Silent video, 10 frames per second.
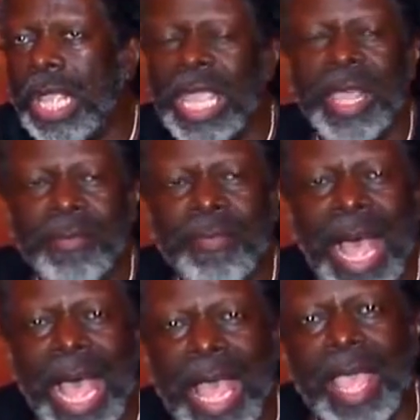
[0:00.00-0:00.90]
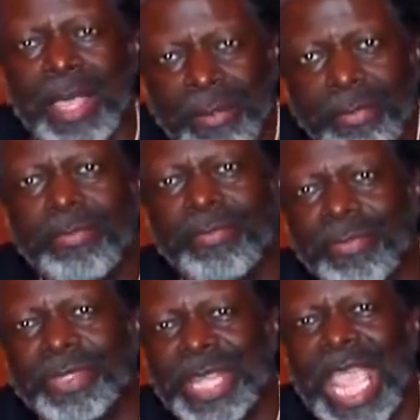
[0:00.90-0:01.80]
in my
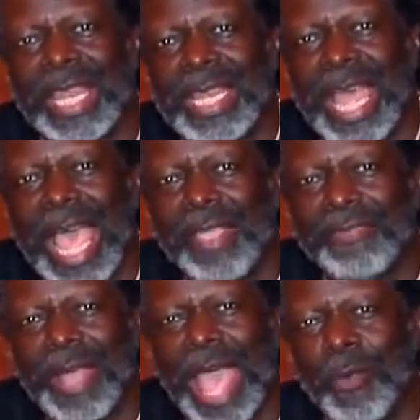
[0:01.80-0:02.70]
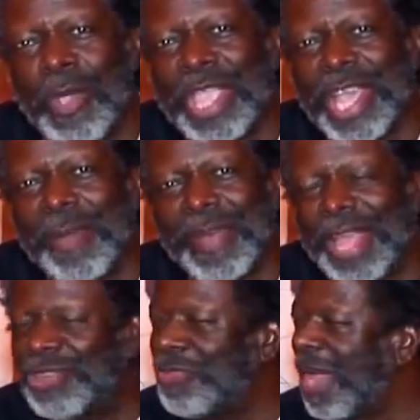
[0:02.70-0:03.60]
daily life, I wake up,
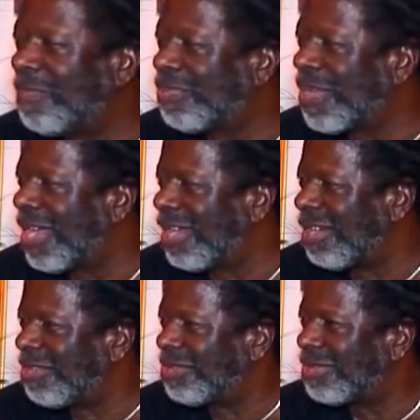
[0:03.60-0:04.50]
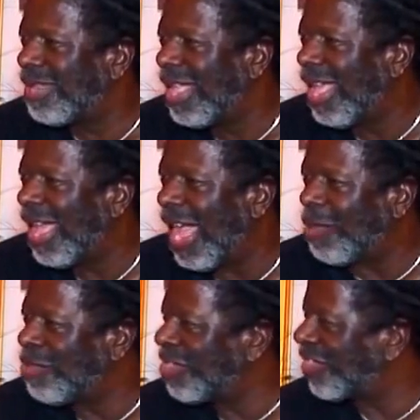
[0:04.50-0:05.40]
I do my prayers, I
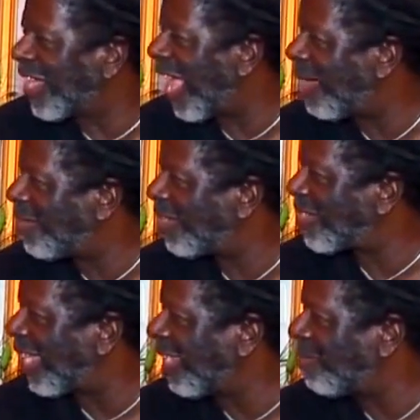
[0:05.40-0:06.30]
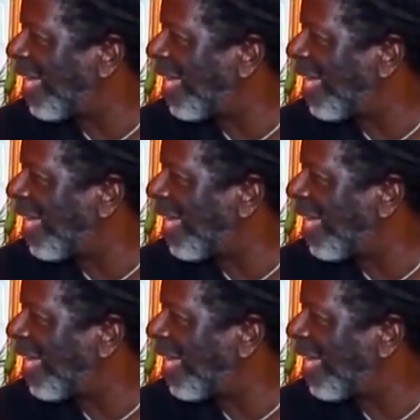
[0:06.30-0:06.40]
read the comics, I get